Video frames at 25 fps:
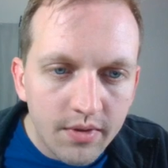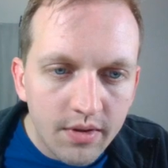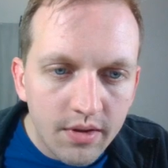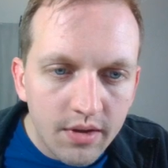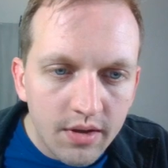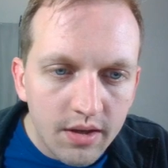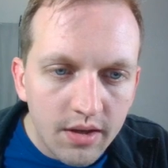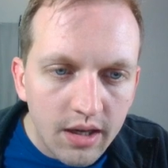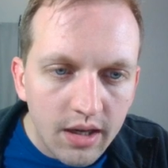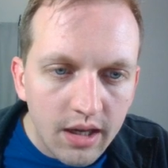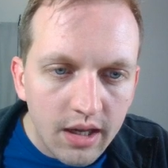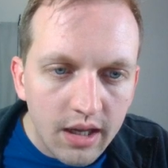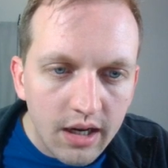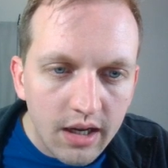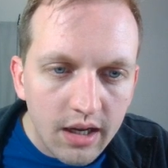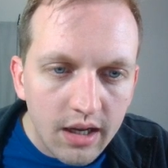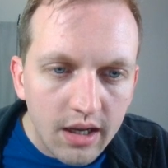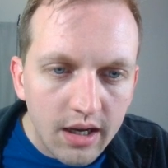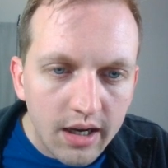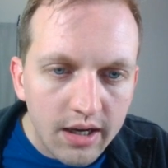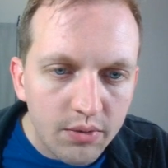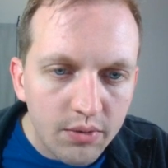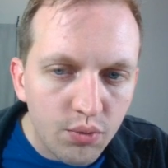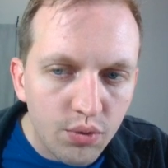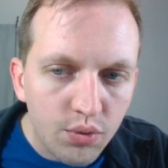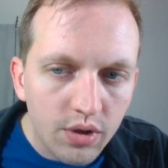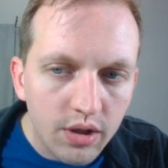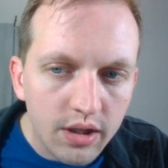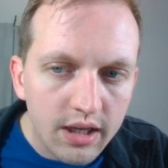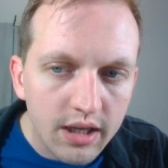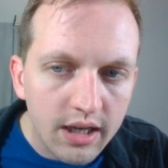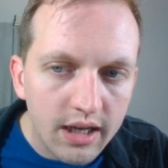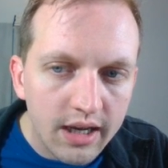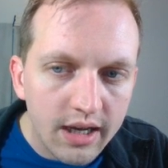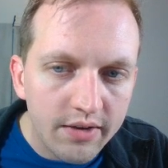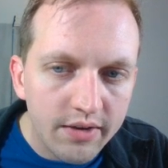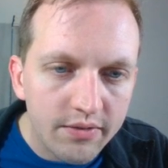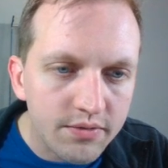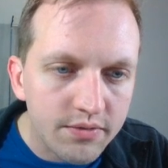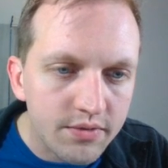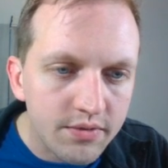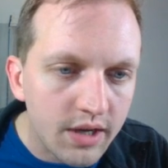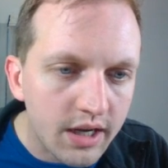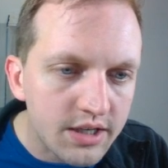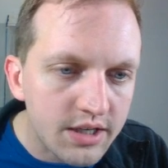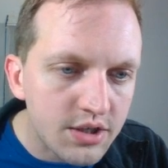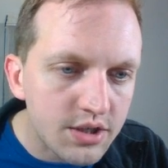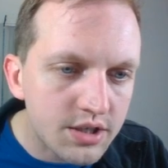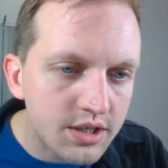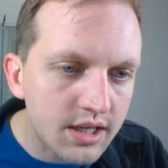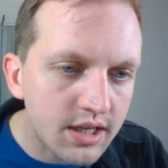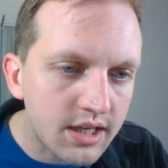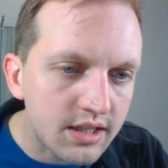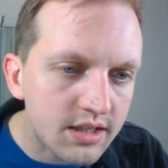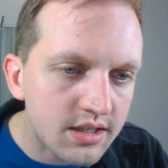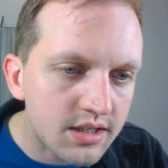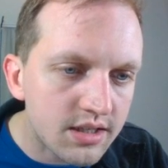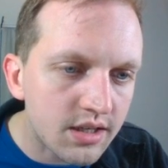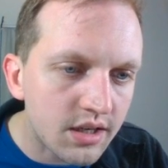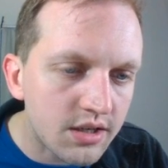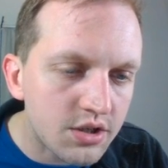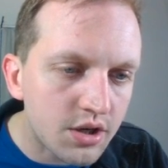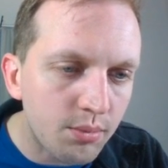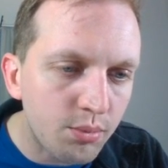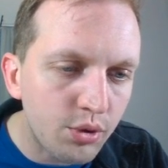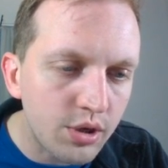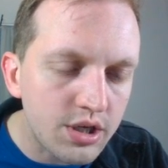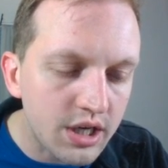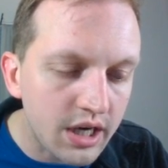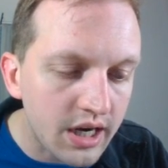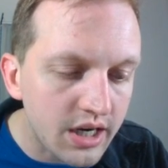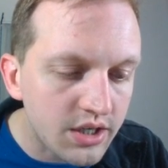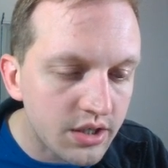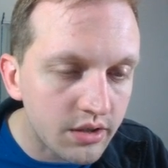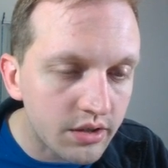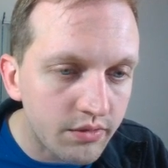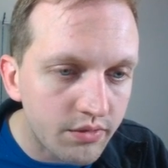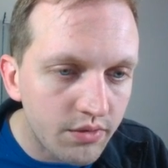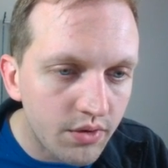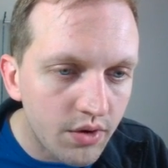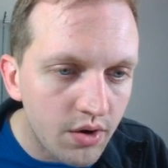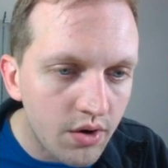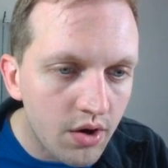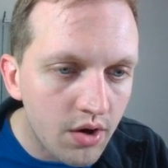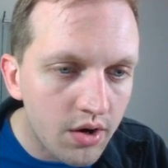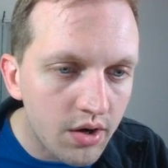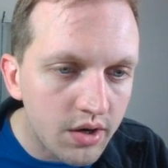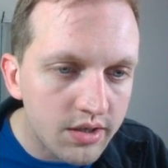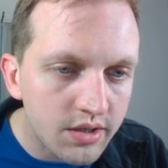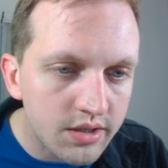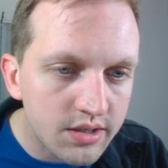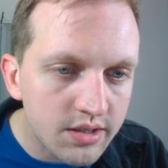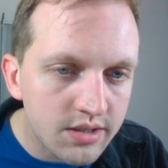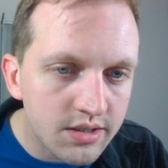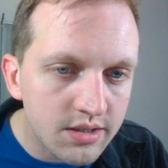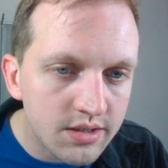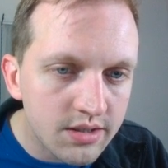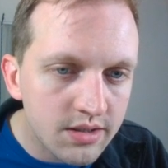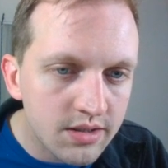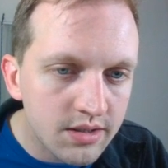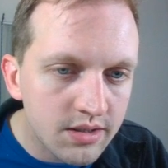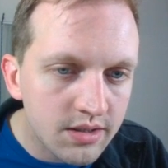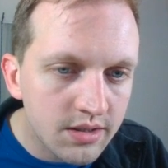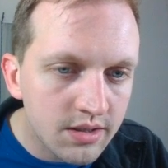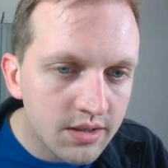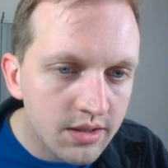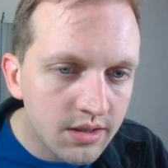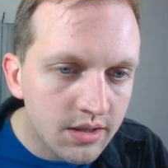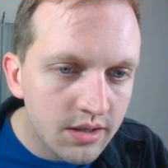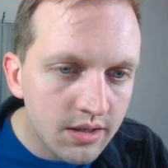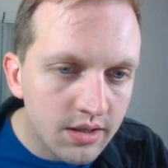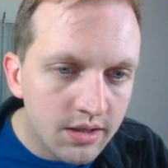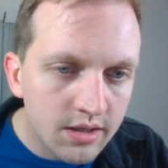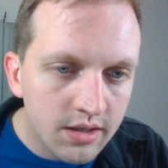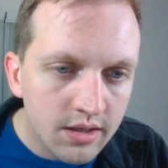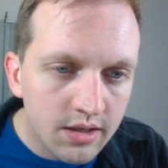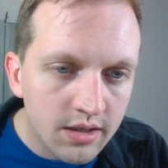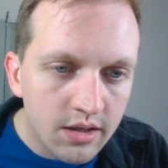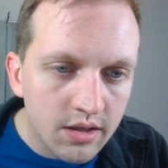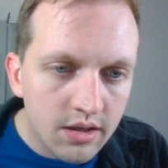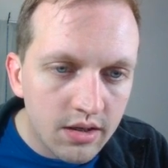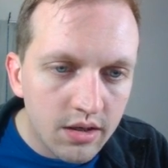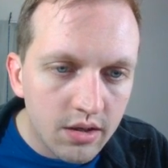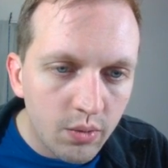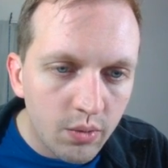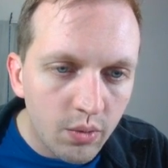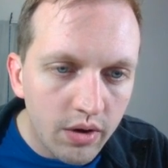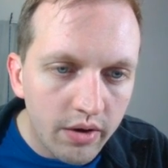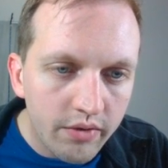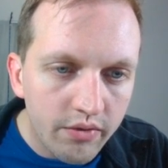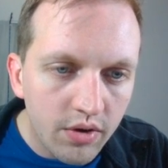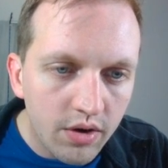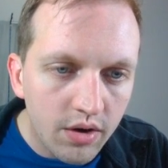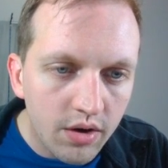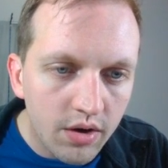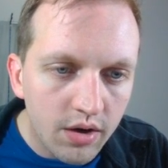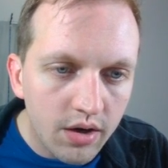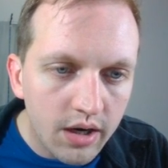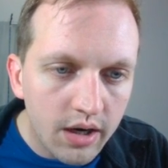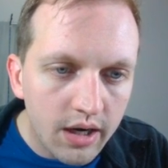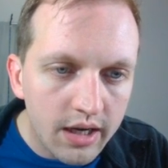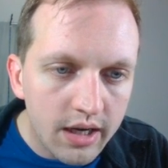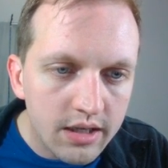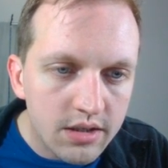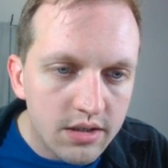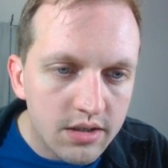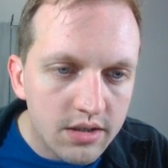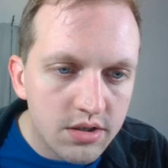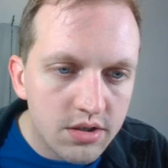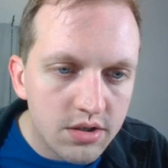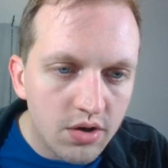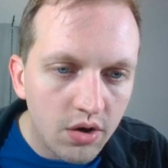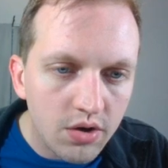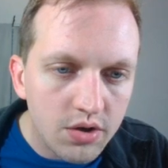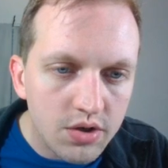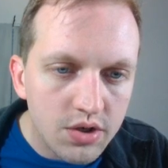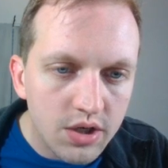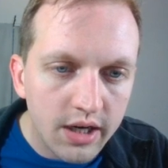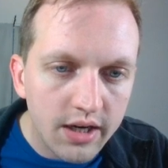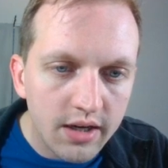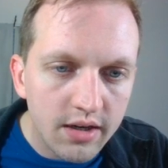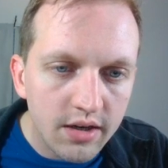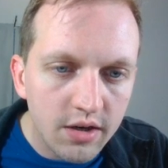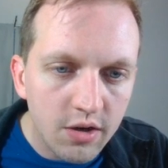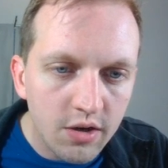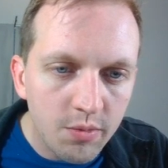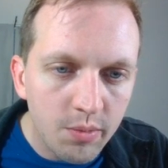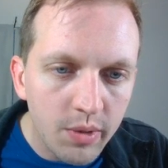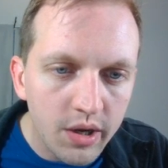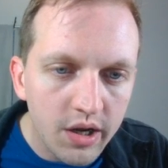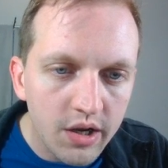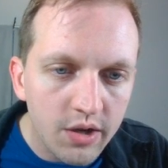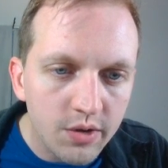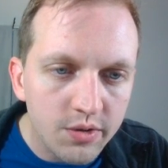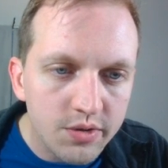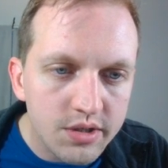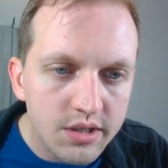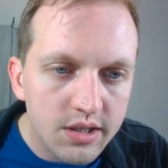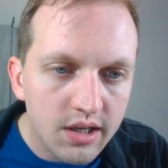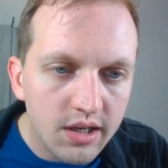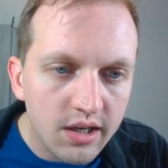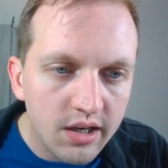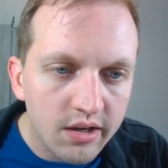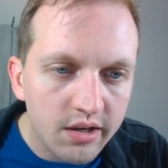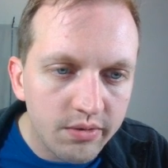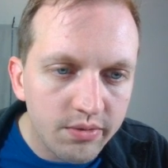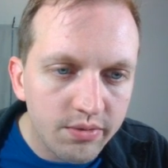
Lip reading: I just get such an appreciation for artists whenever I start trying to do my own stuff.